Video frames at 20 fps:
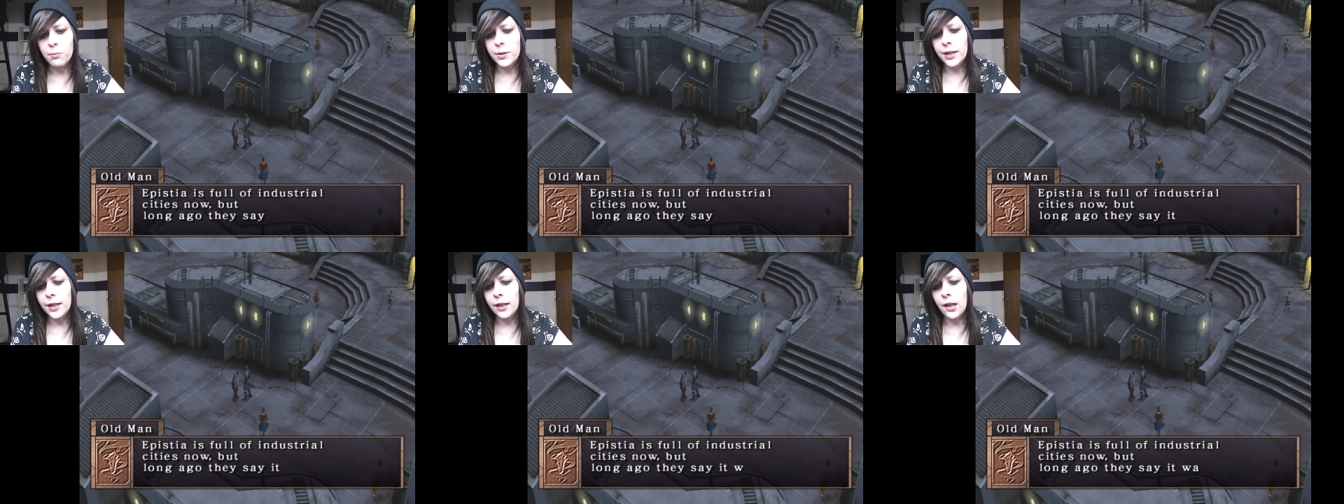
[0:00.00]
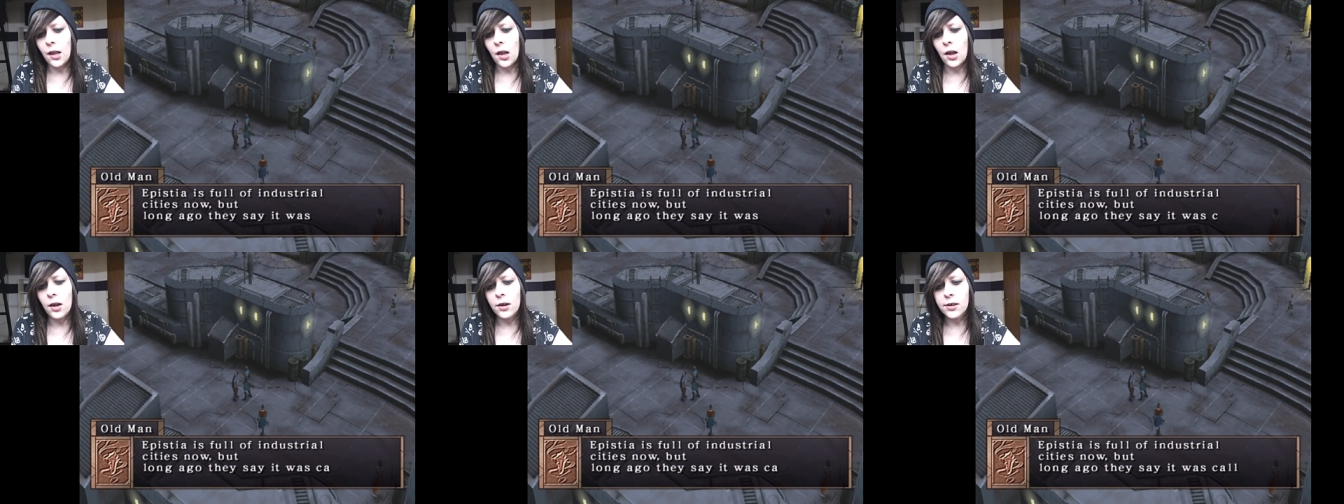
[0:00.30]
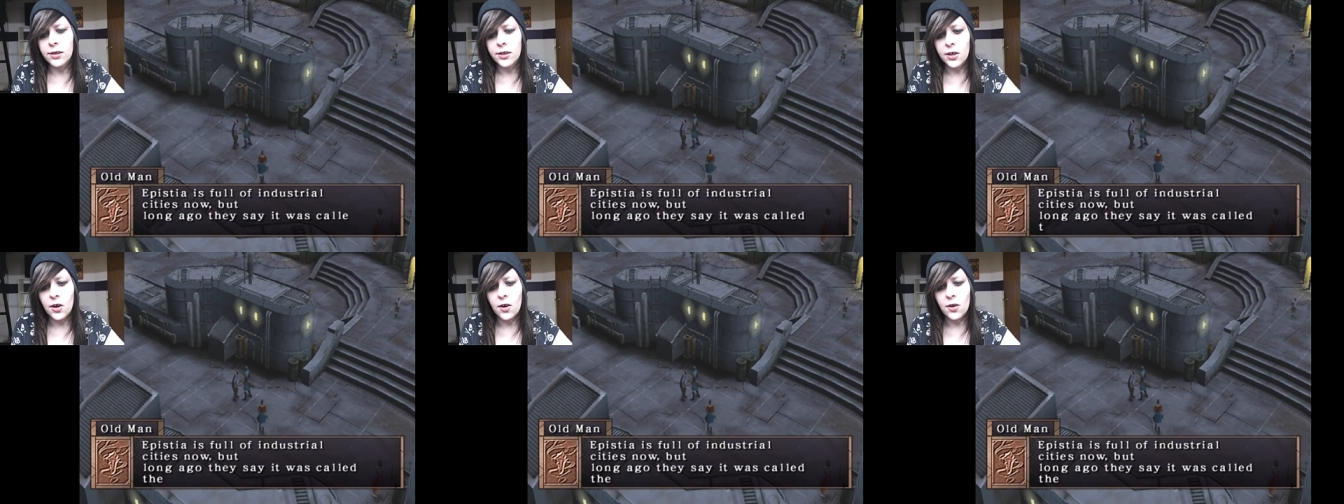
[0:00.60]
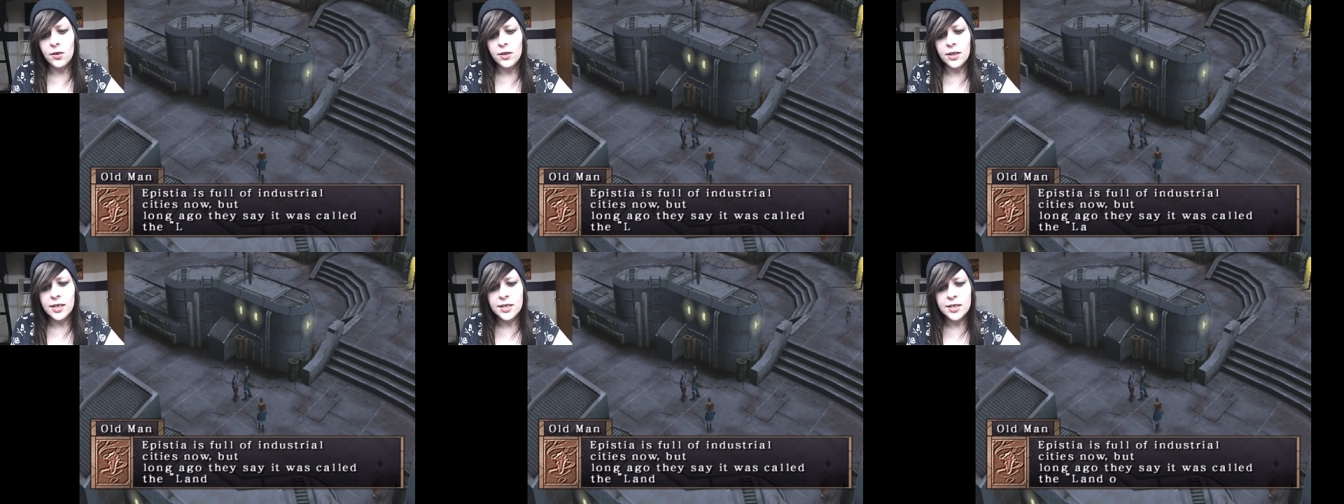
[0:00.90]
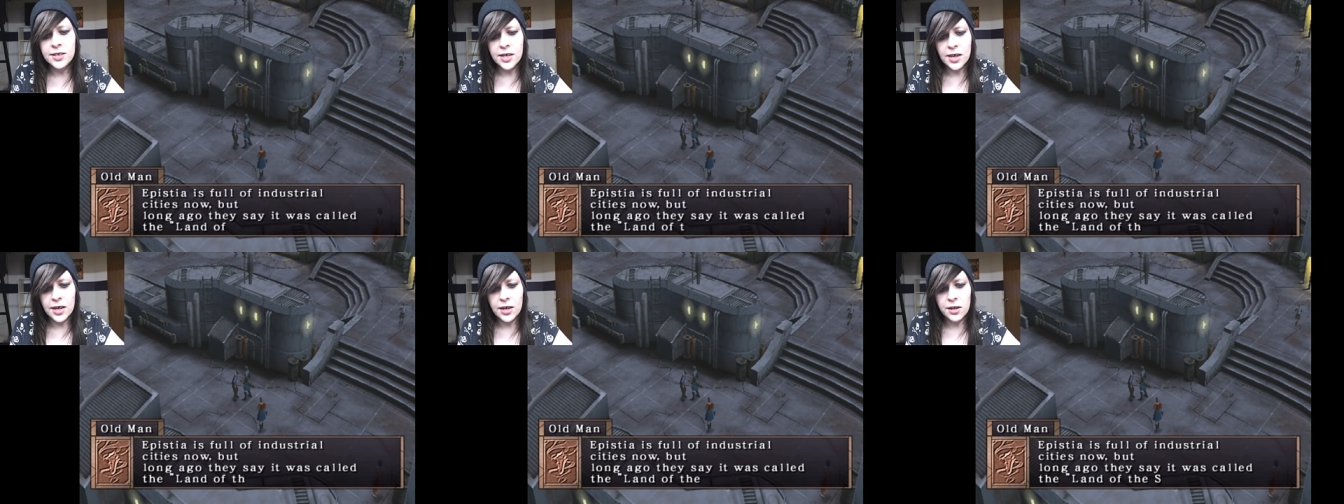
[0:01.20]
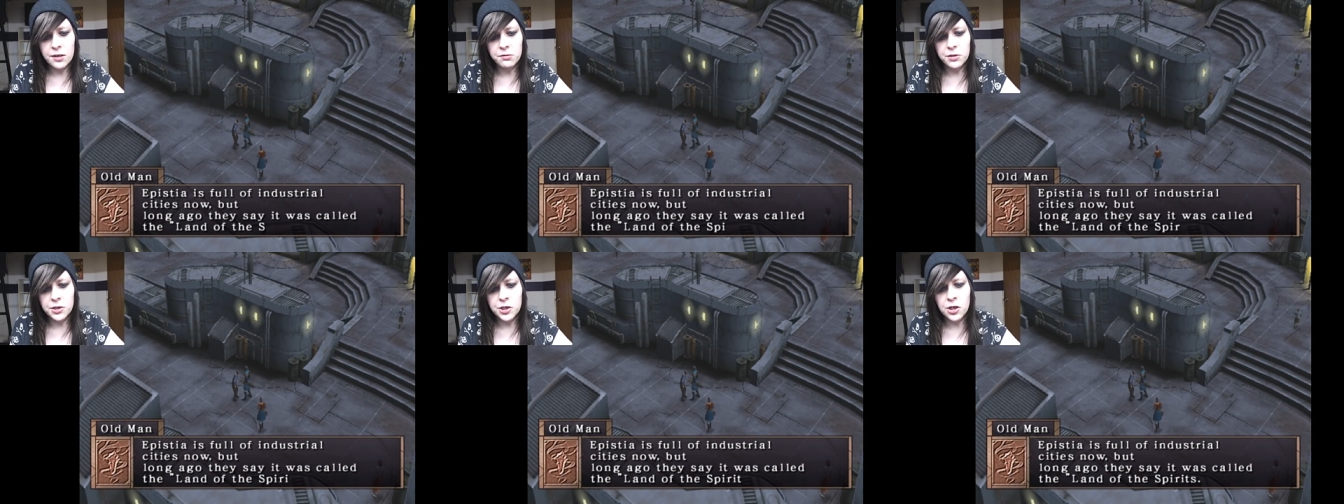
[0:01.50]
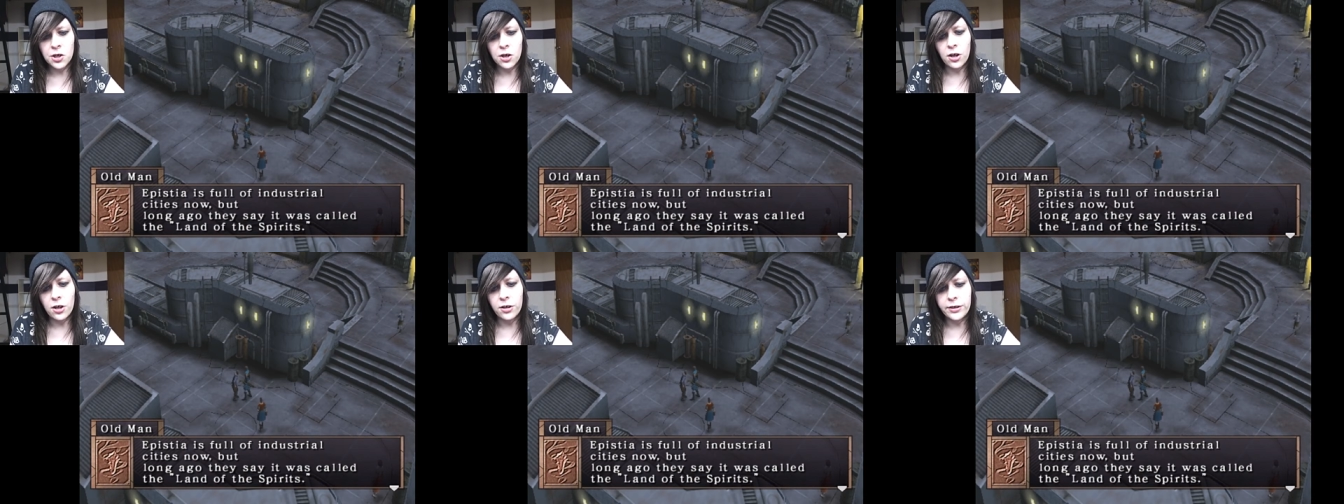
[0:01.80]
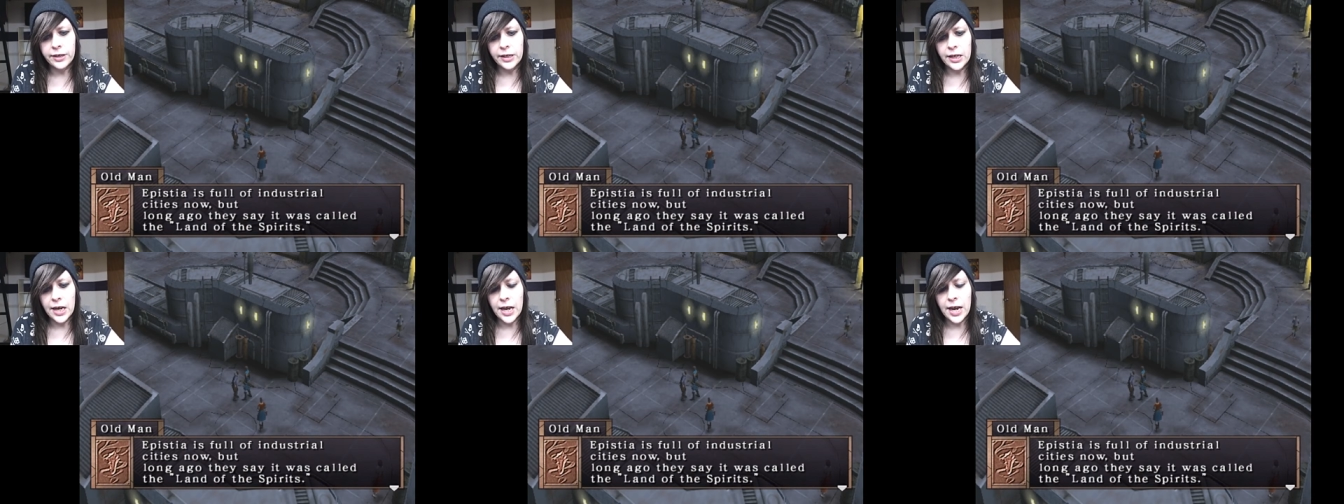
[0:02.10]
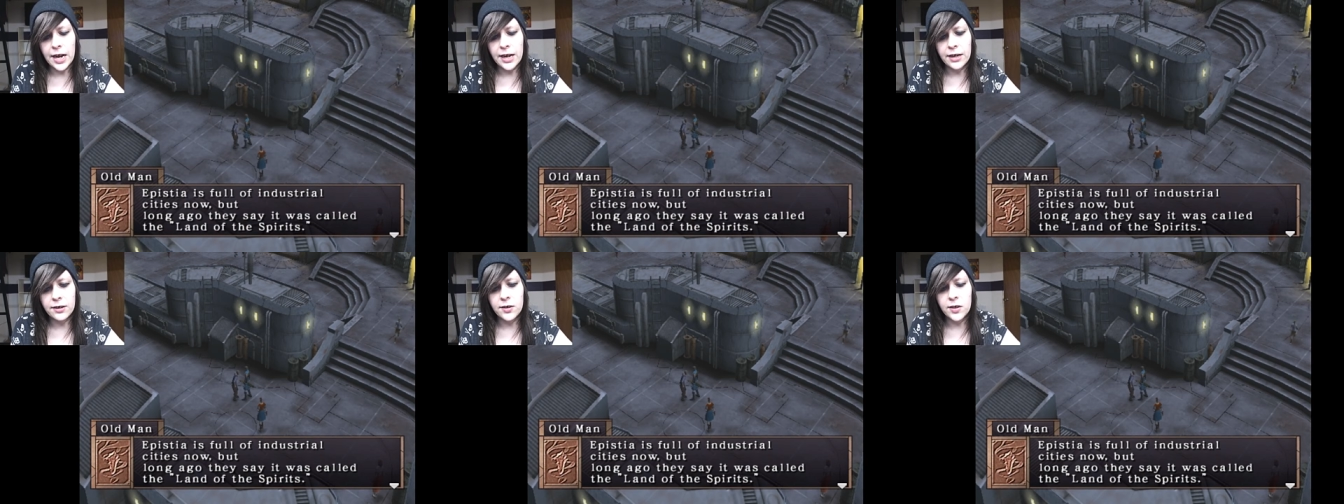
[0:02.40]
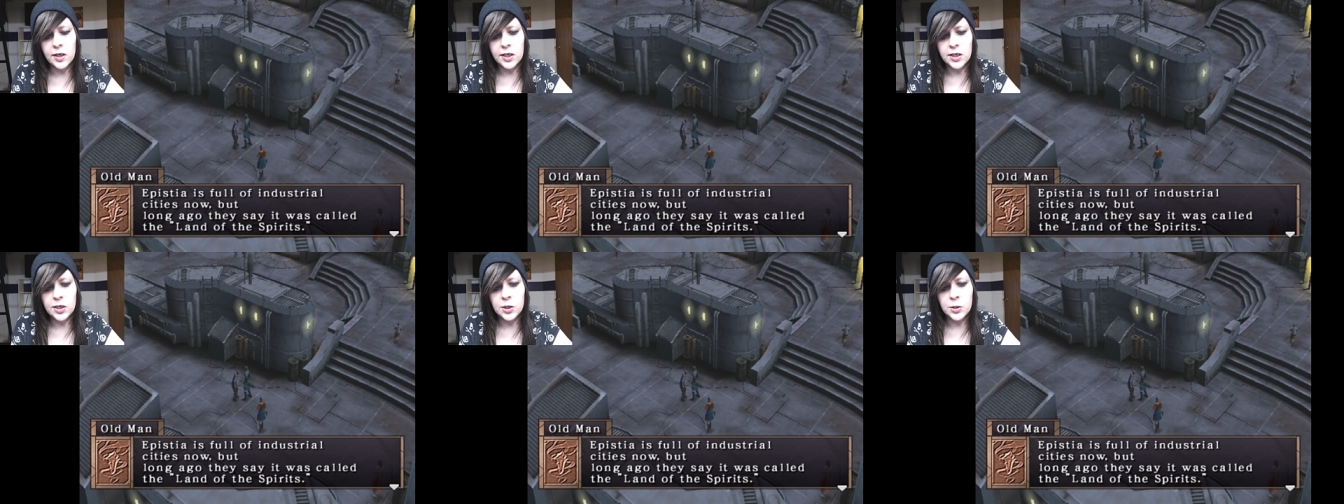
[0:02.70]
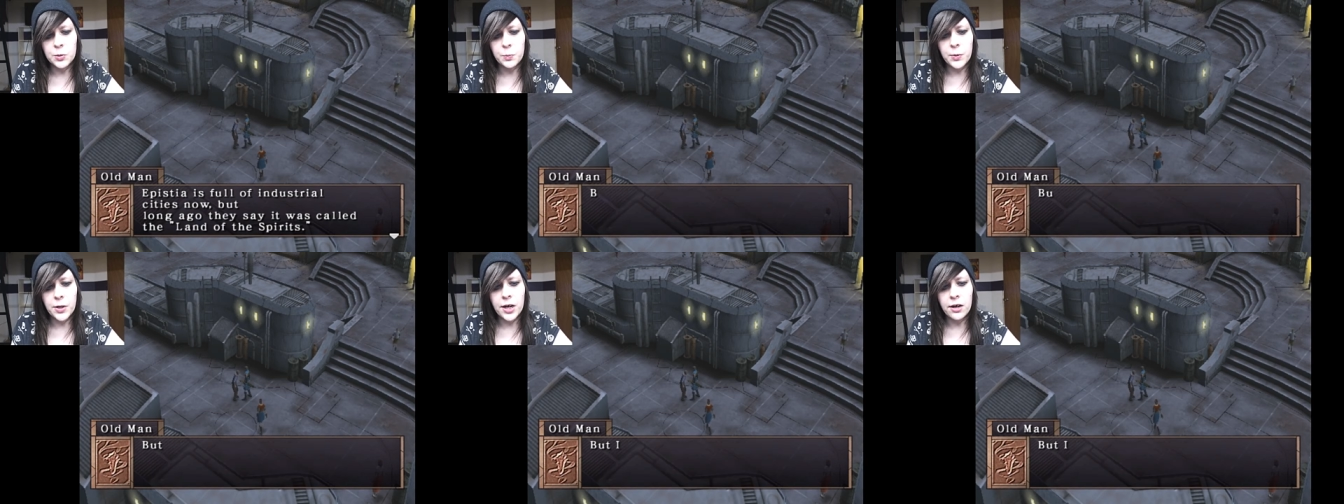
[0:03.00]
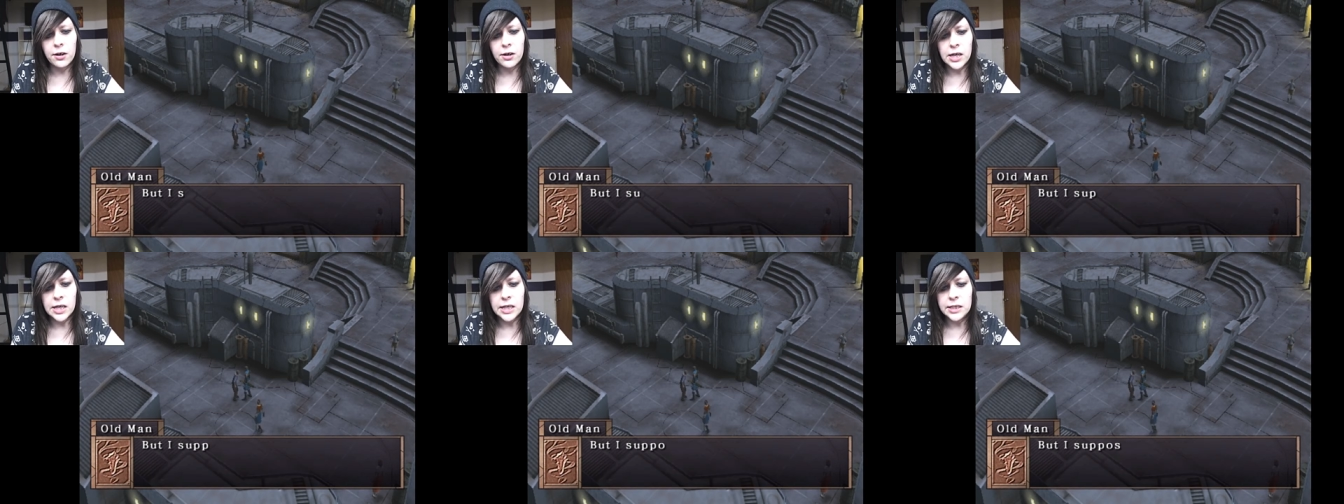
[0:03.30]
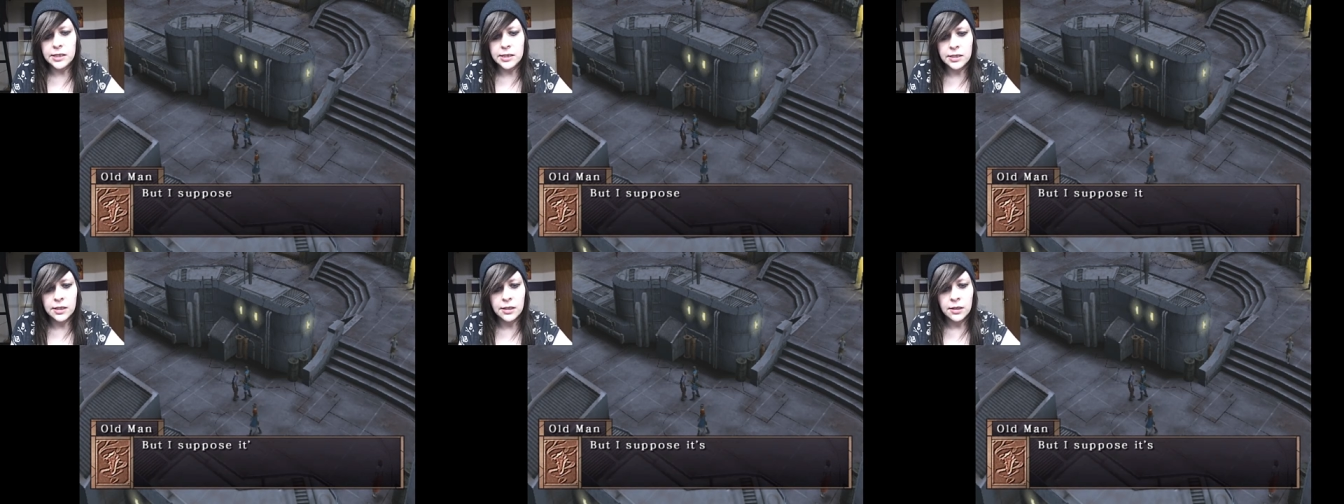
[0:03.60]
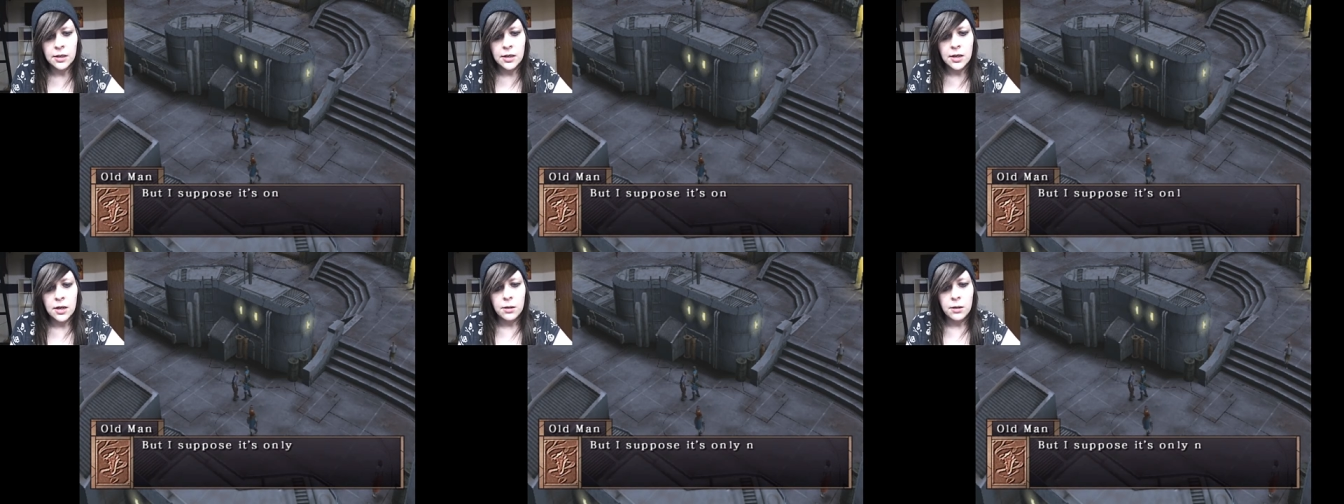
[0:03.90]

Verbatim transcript: but long ago they say it was called the land of the spirits.